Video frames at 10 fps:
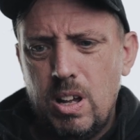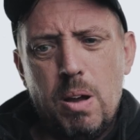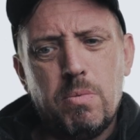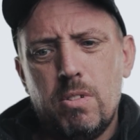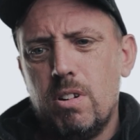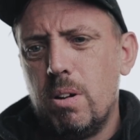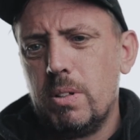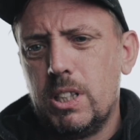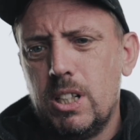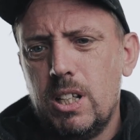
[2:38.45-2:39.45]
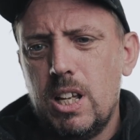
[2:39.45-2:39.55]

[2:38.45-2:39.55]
I'm rubbish at